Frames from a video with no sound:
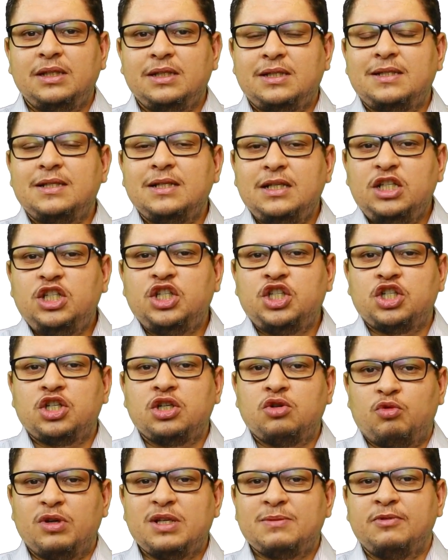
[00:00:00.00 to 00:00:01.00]
it's
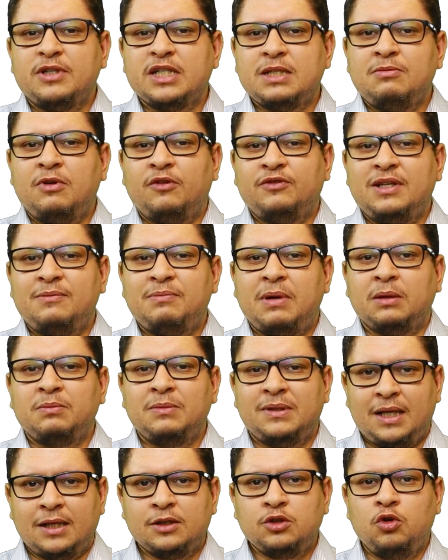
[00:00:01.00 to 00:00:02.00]
each responsible of
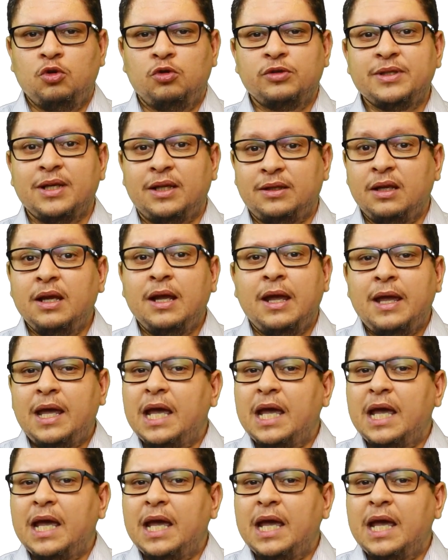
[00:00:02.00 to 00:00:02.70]
department that goes and